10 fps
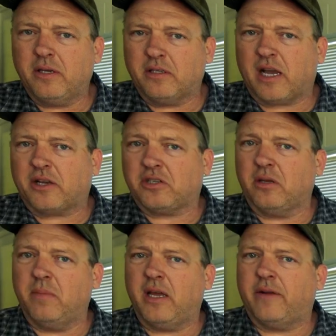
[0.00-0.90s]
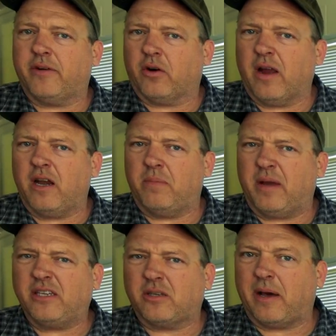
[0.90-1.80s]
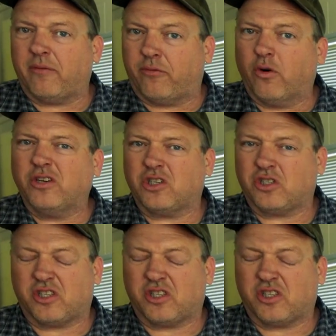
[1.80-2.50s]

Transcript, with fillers: is actually made of a granite base about four inches